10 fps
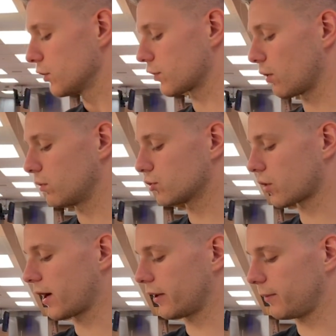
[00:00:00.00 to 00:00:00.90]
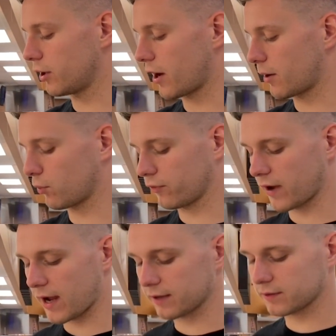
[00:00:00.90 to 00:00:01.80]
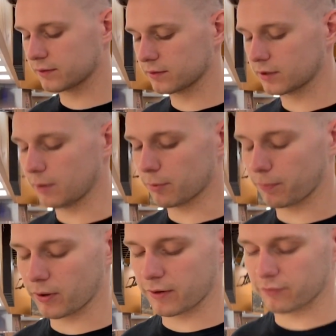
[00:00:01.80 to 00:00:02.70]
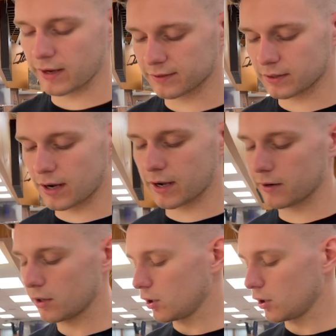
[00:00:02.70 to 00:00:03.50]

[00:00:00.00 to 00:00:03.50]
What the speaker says: So try and limit your animal fats, keep your plant fats high.